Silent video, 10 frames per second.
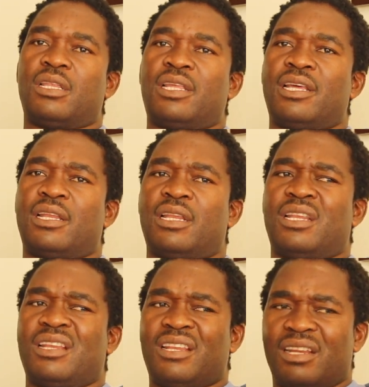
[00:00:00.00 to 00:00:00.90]
Then,
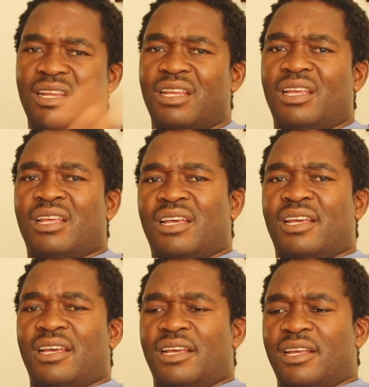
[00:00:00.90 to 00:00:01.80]

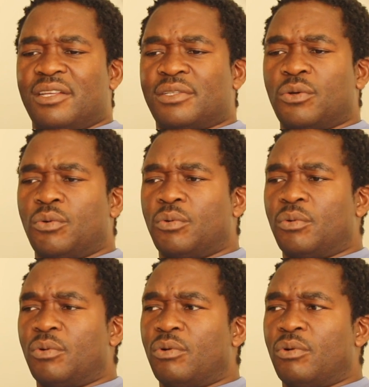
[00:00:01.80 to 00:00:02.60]
uh, so